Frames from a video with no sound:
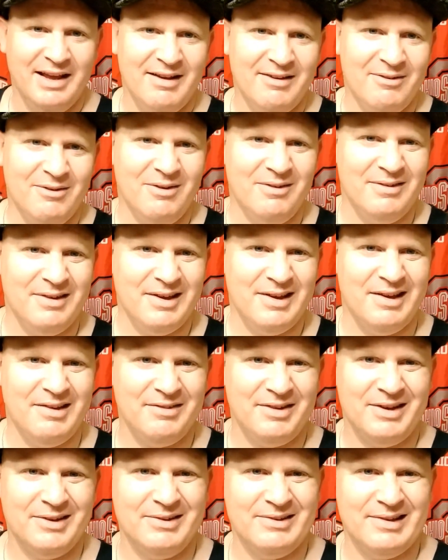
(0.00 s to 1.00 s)
what we have
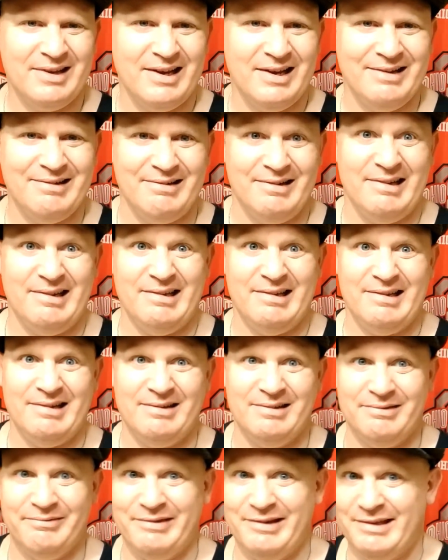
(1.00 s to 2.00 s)
outside right now,
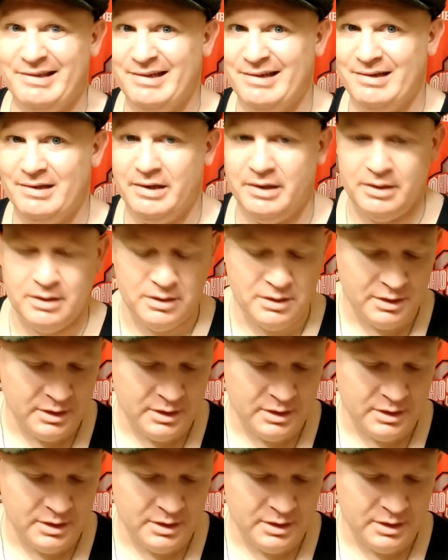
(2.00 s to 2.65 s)
let me tell you.